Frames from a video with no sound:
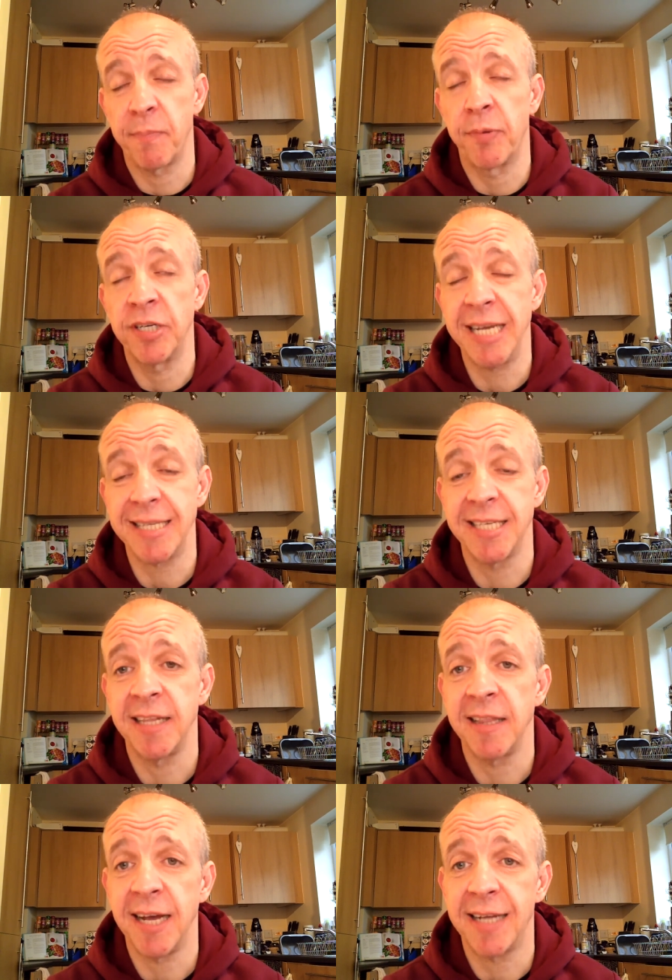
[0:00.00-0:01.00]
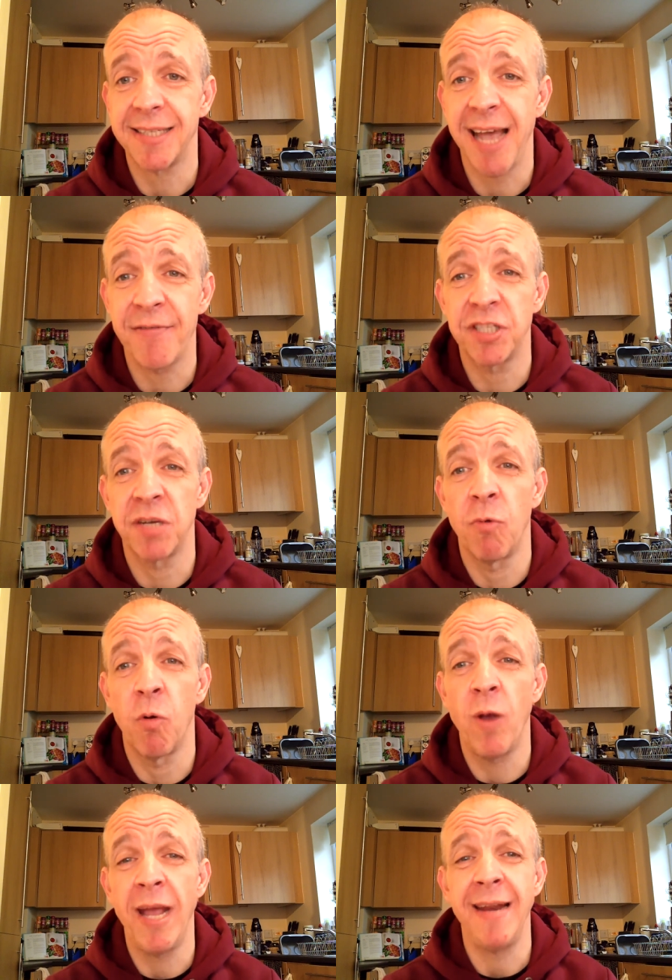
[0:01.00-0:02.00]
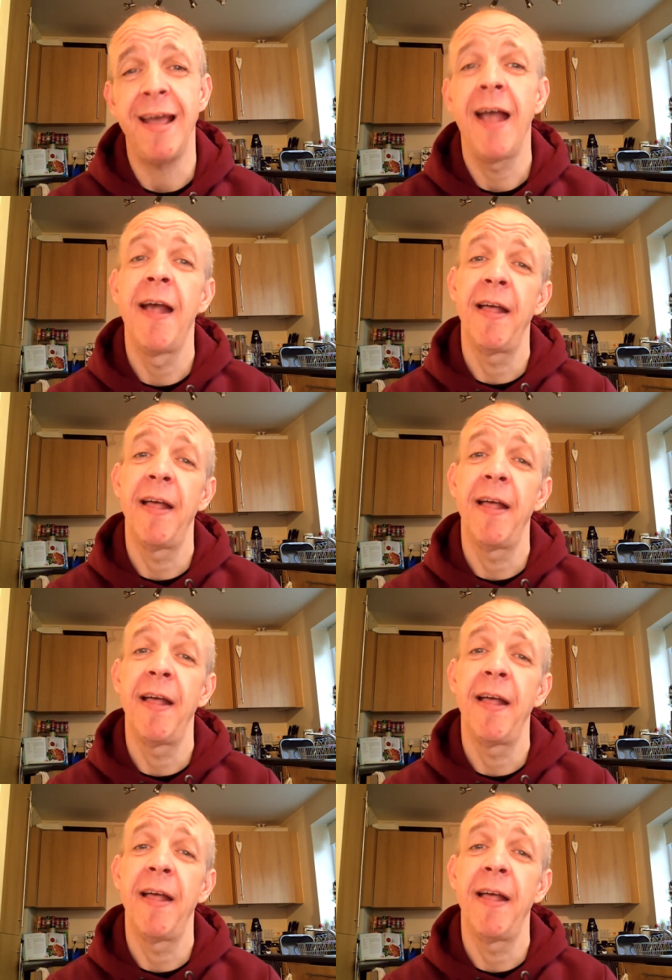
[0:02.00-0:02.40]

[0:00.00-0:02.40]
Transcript: predicting that Everton will win,